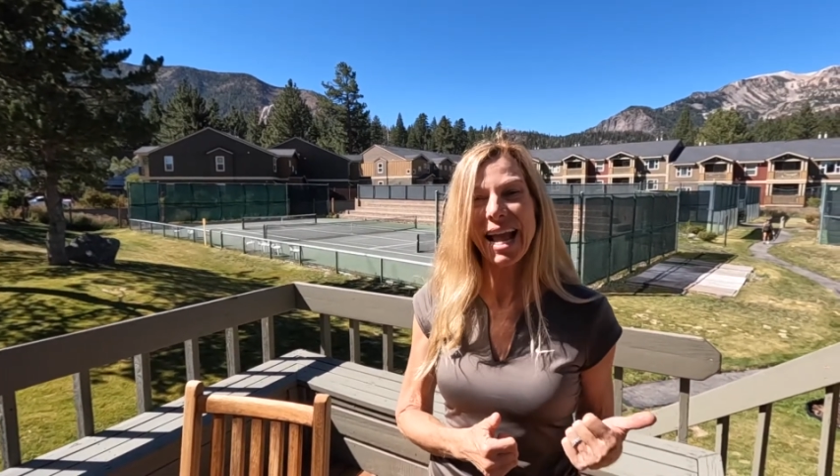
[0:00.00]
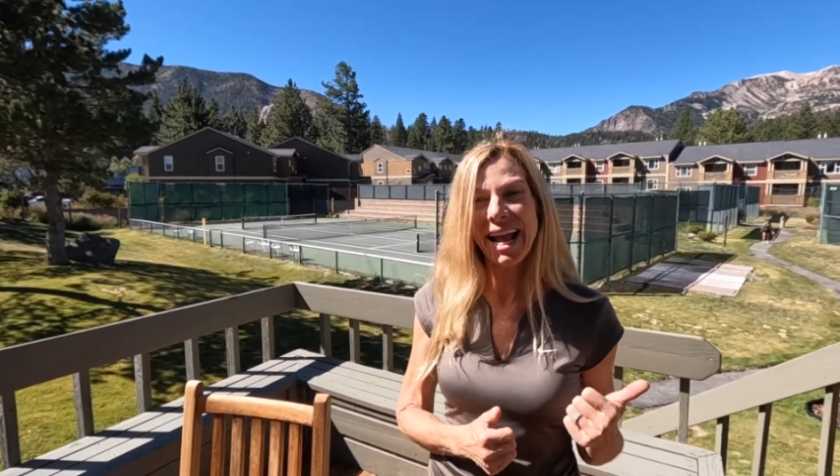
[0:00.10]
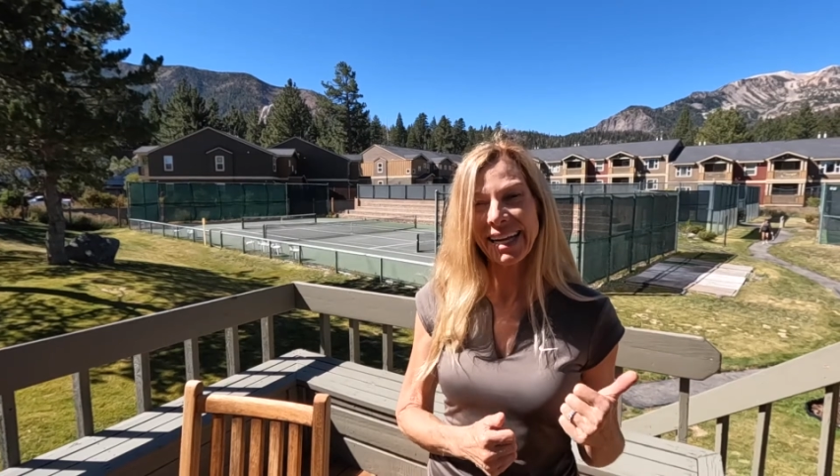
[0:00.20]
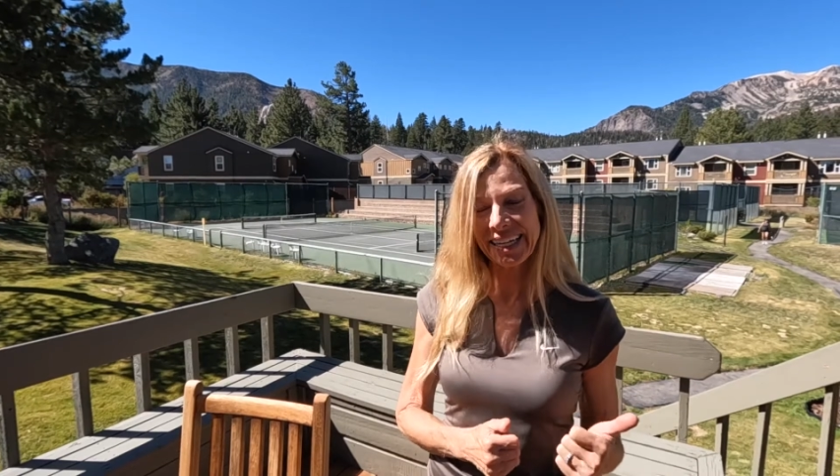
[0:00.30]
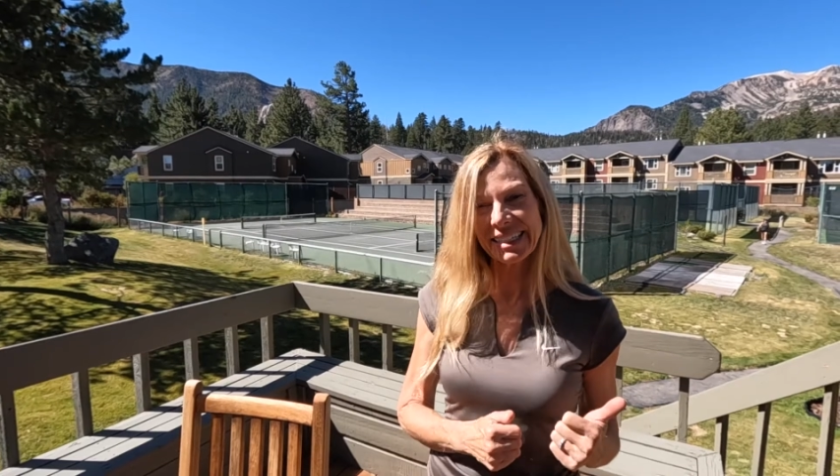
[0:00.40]

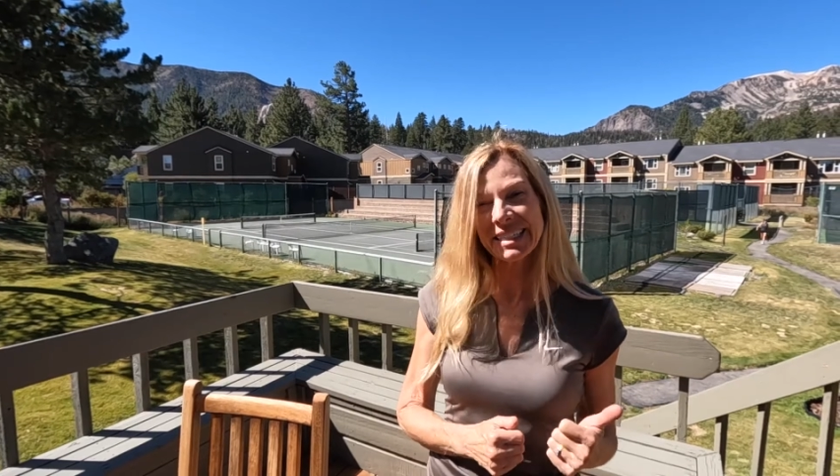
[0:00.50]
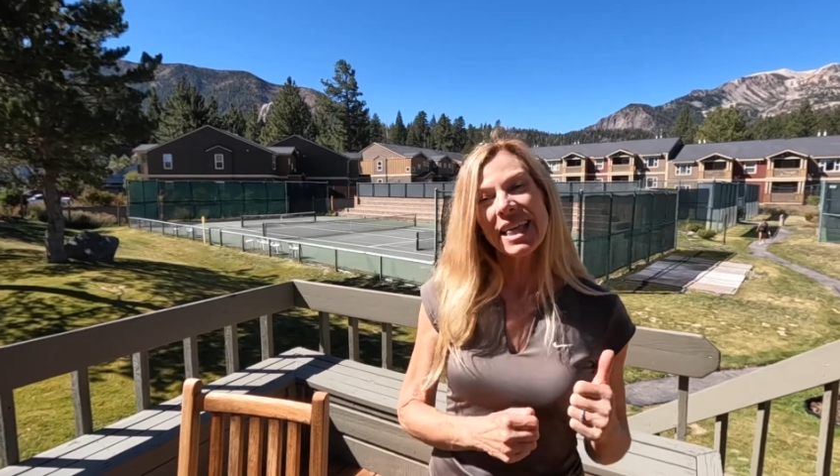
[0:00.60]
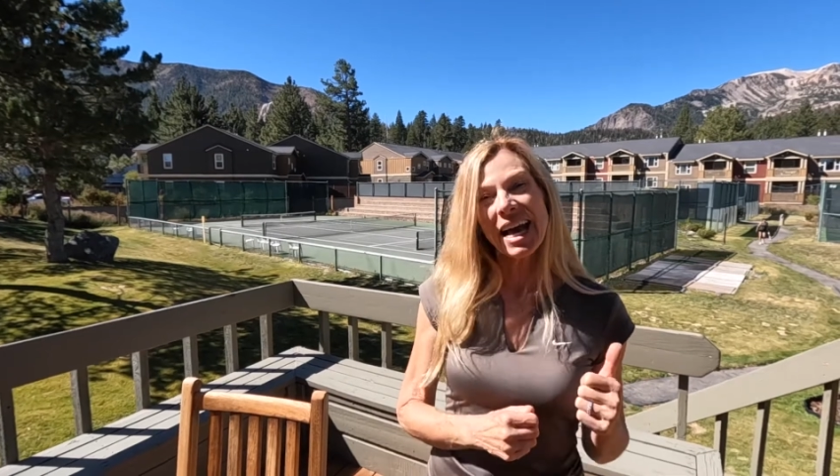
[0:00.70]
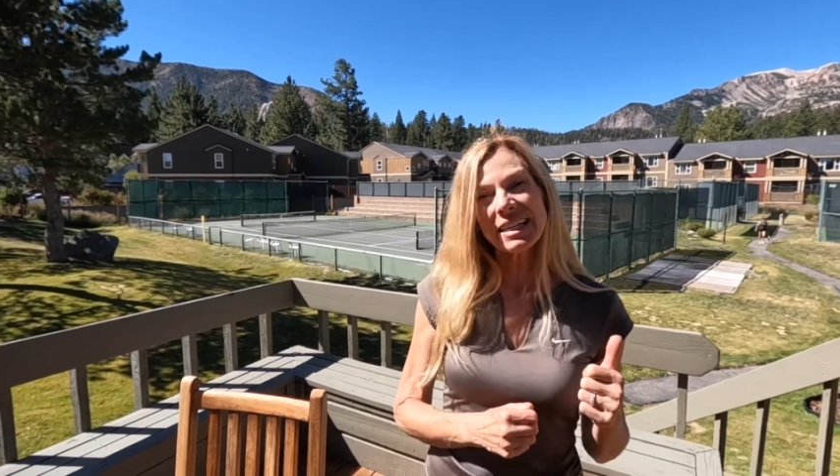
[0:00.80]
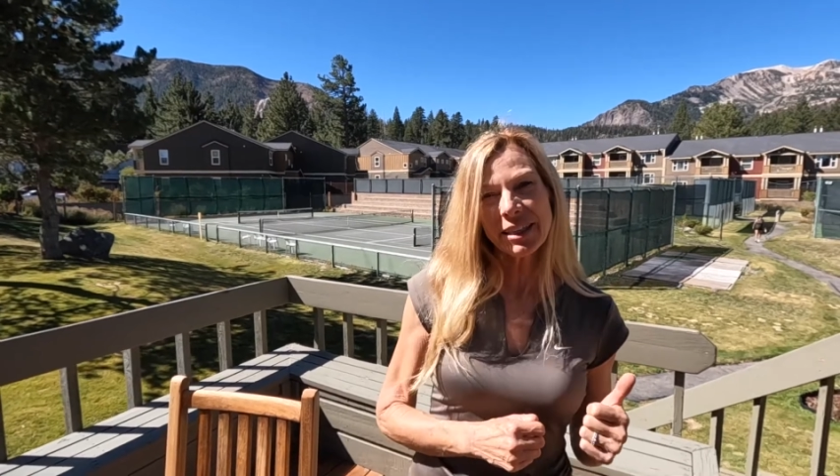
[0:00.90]
and
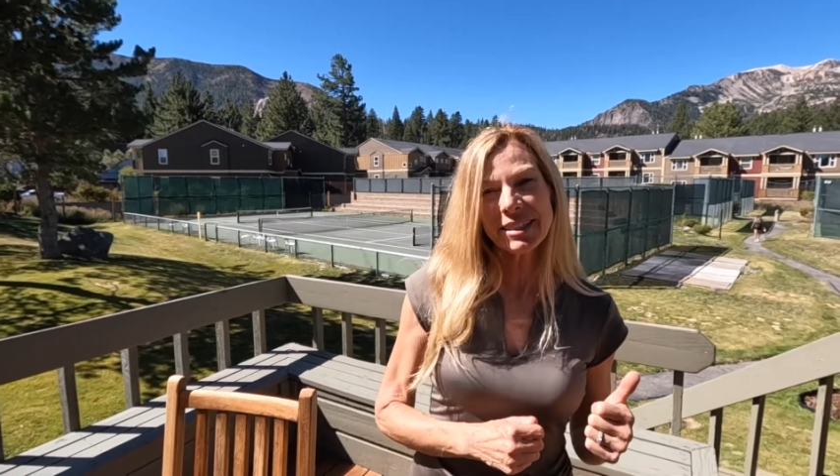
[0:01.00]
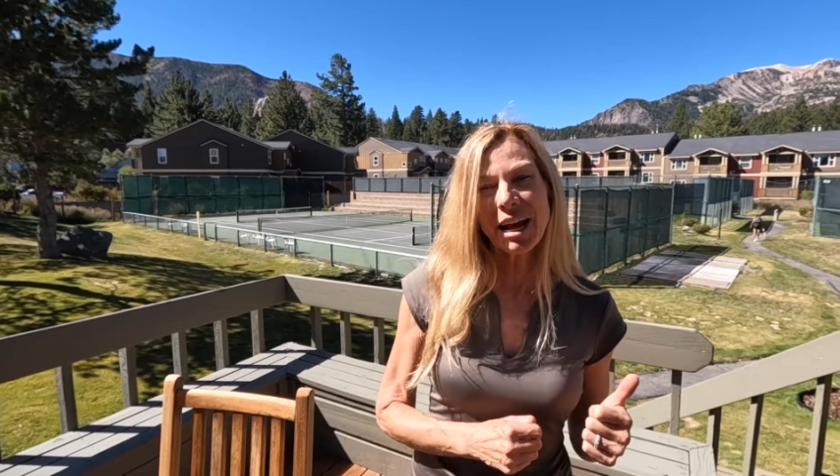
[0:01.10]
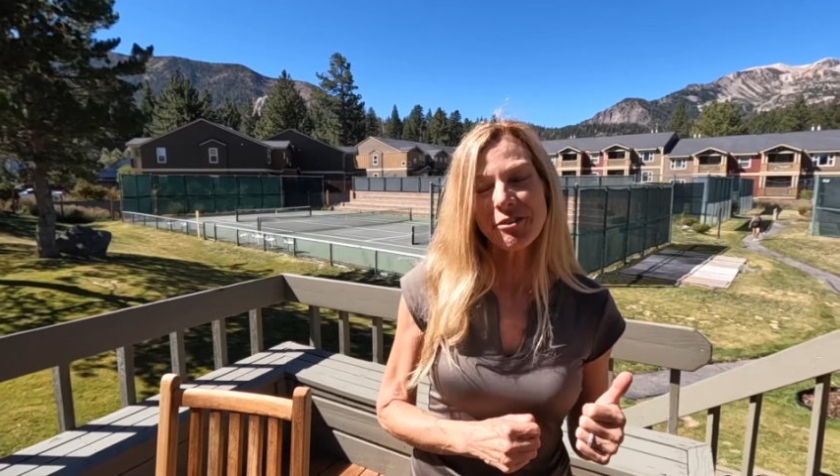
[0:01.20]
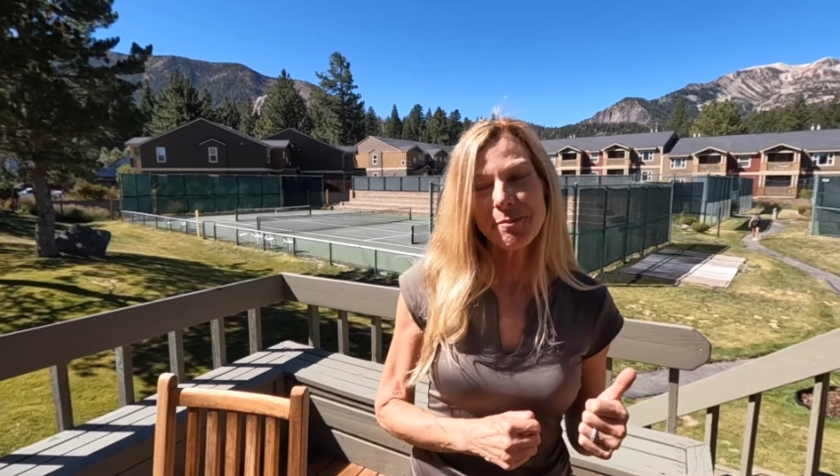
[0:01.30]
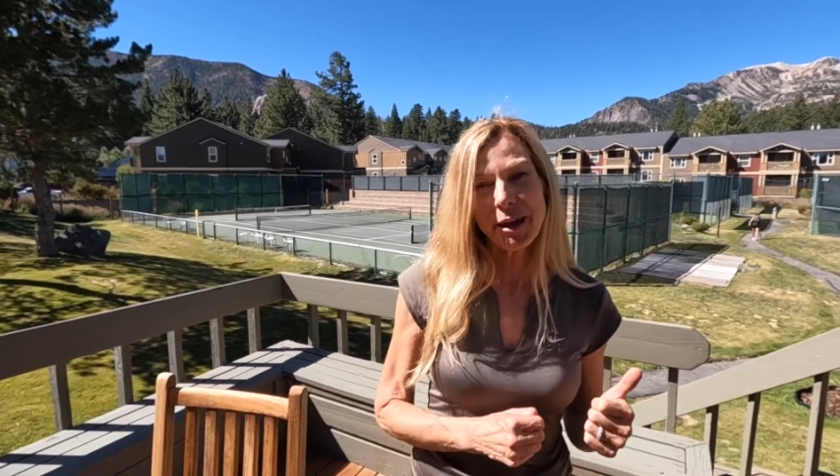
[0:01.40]
that the
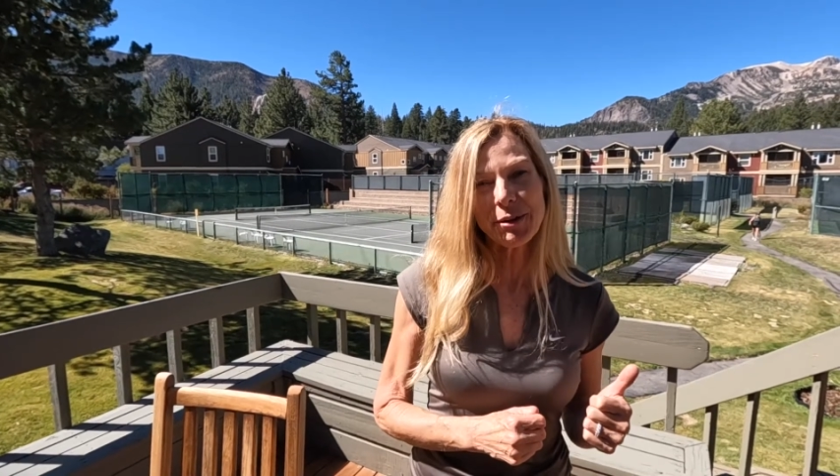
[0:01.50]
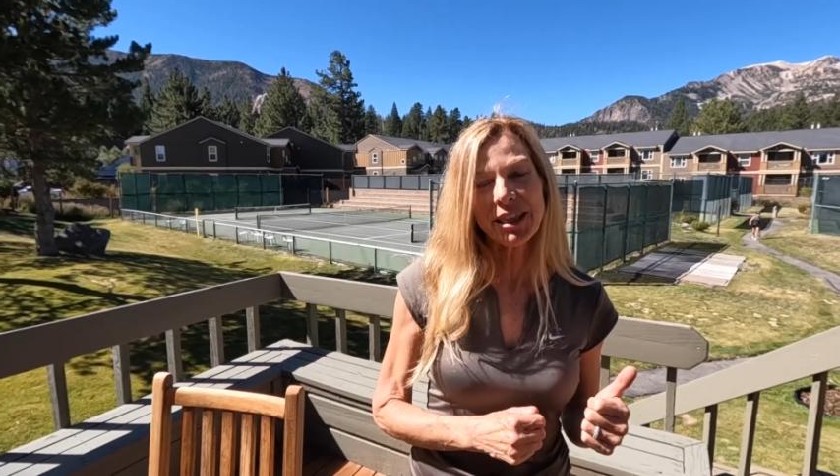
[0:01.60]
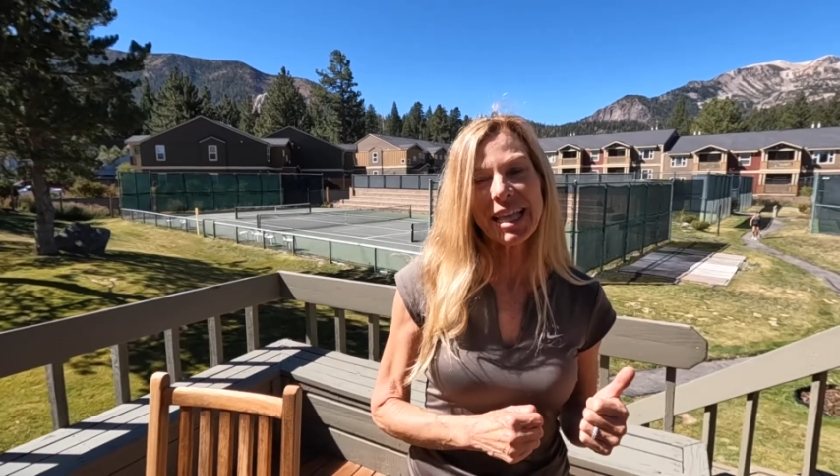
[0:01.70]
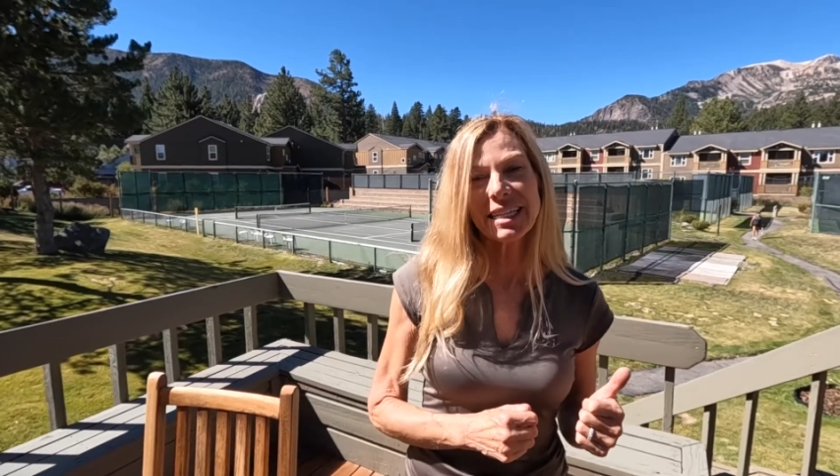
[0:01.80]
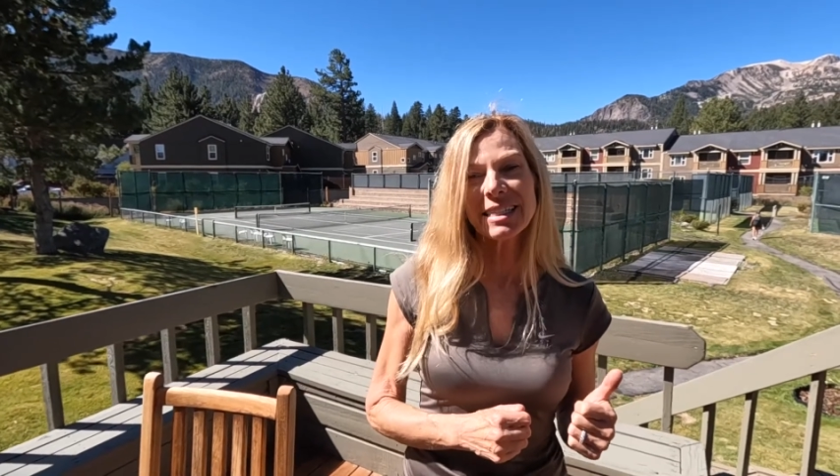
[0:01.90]
town of Mammoth
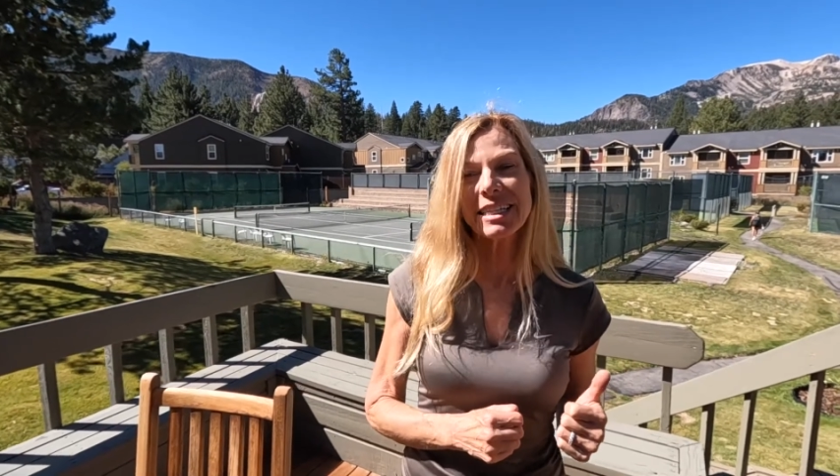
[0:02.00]
Lakes